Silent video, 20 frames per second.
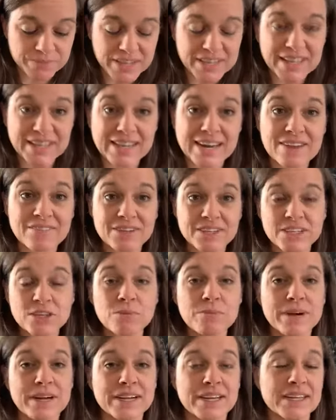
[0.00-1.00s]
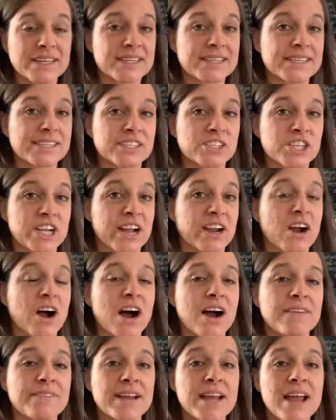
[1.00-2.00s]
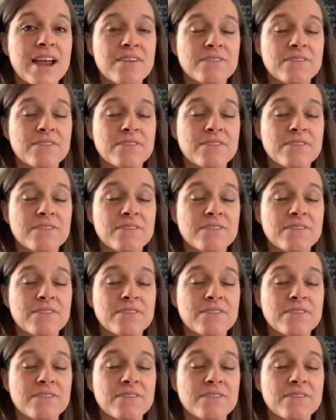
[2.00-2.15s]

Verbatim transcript: and they can have a little bucket list to check off.